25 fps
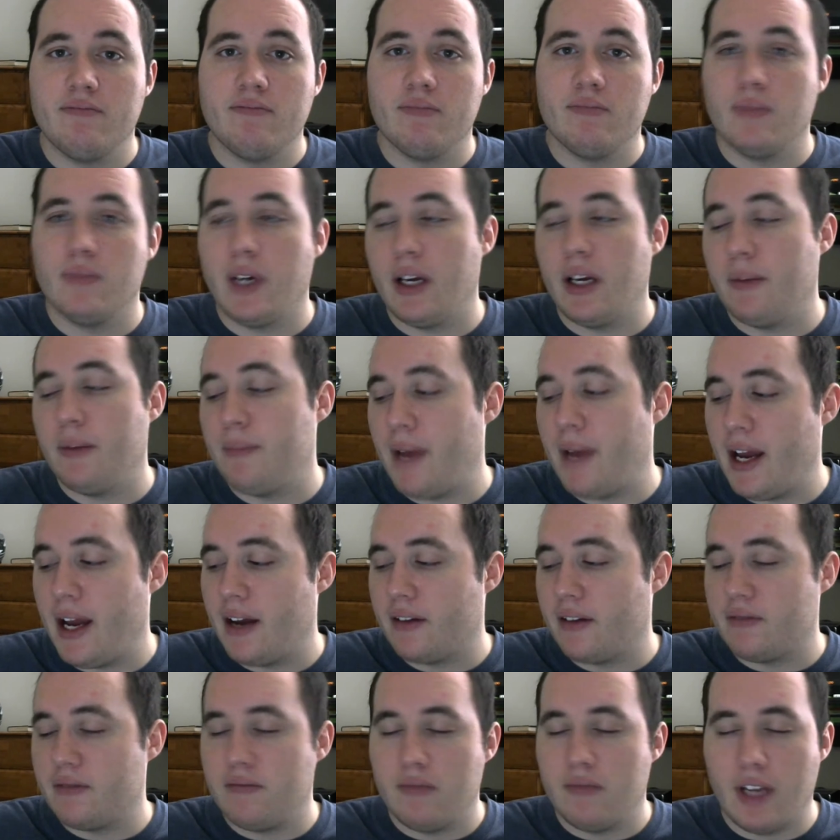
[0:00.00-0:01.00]
Well, I,
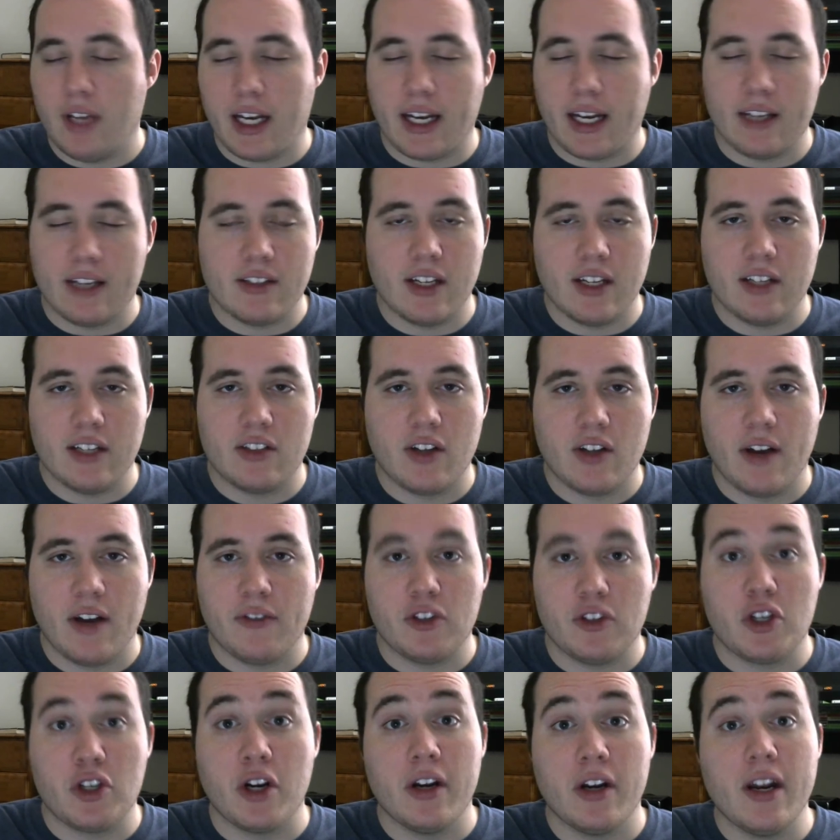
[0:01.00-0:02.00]
like I said, I still have to
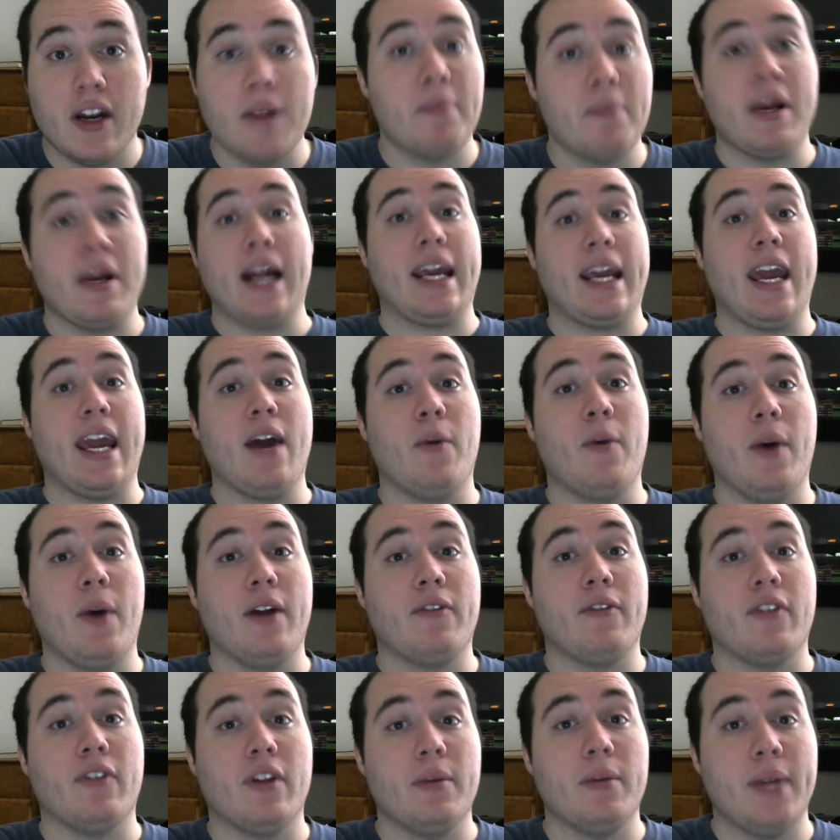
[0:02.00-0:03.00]
turn it in, but I can't wait
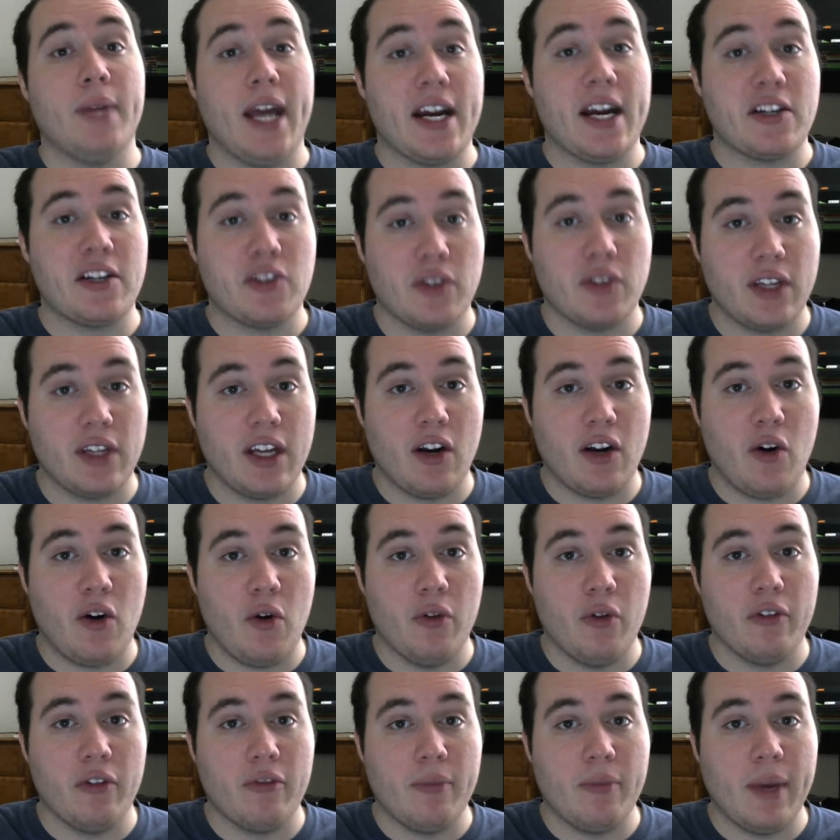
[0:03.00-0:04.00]
for them to actually get a
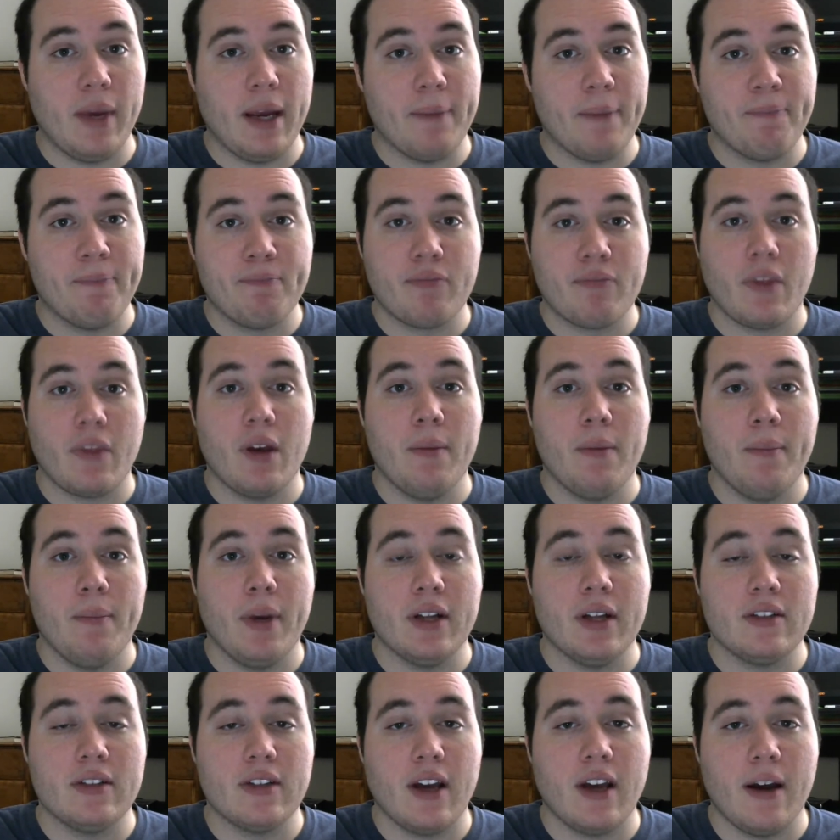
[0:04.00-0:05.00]
hold of me.
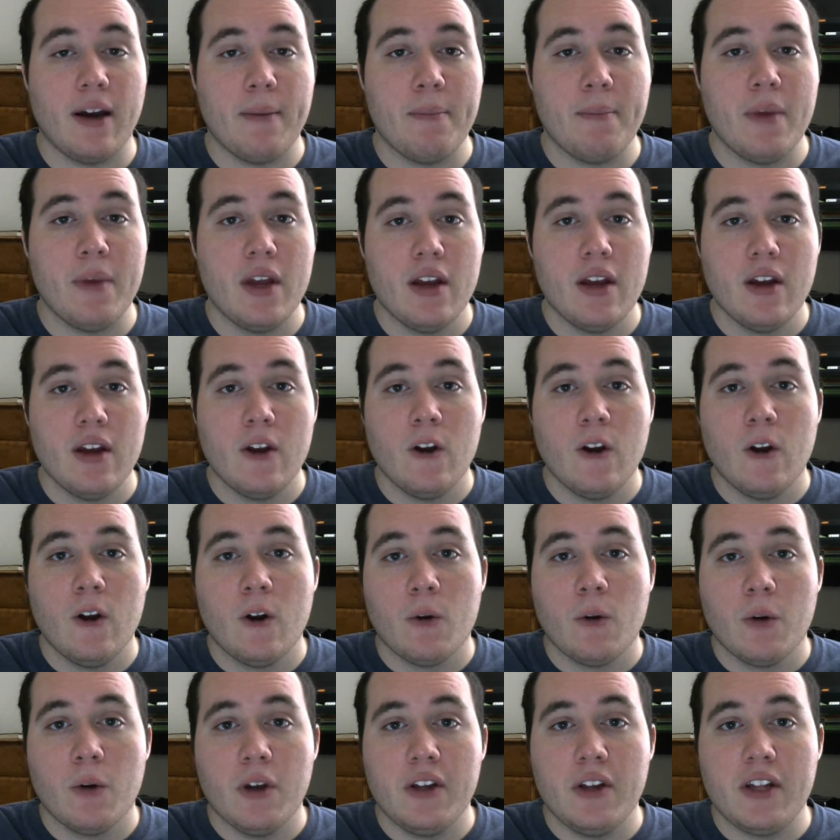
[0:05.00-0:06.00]
But um,
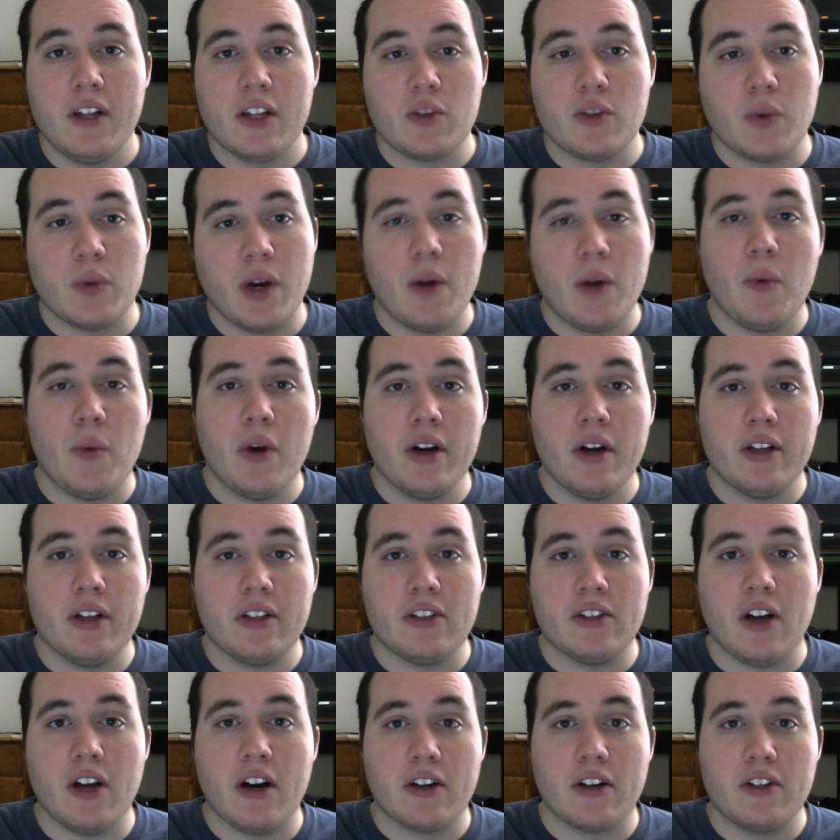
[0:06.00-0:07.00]
really, that's what I wanted to
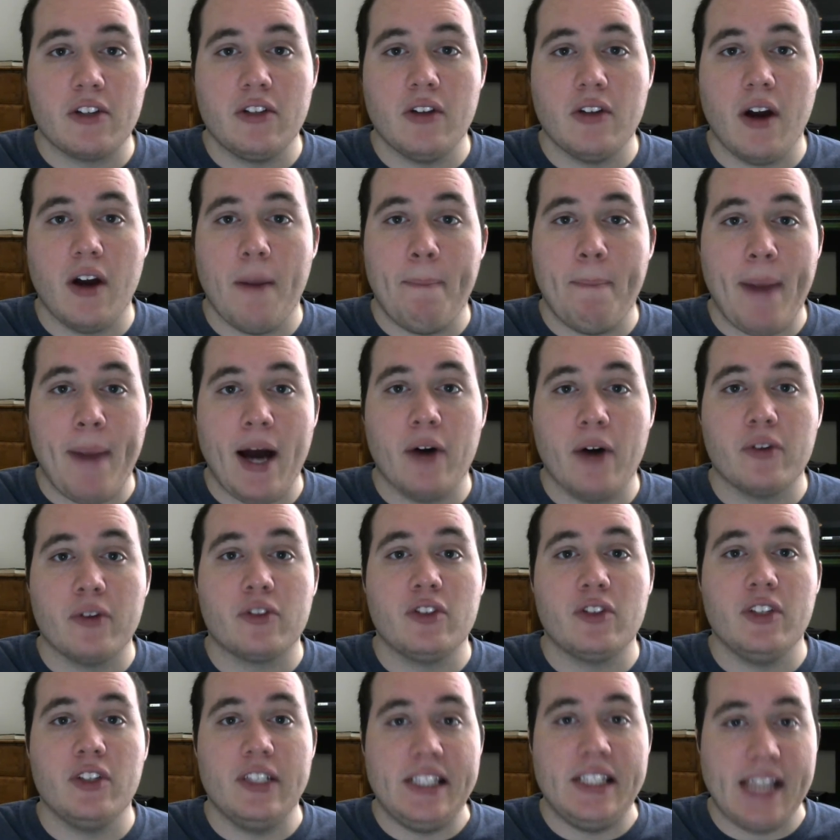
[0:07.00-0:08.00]
talk t- about
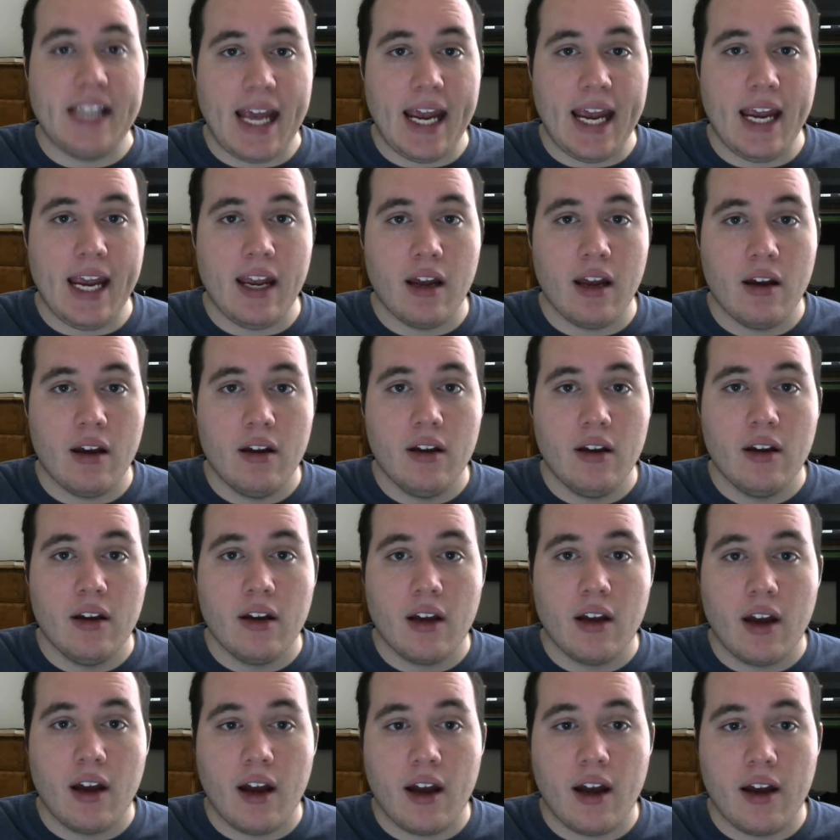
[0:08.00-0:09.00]
today.
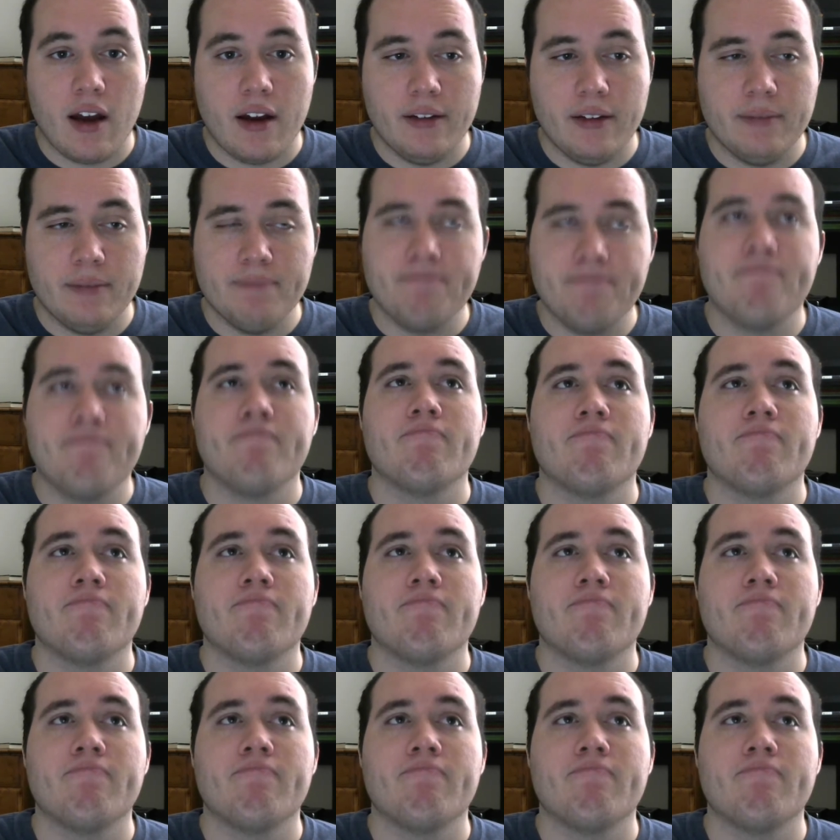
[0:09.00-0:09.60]
Um,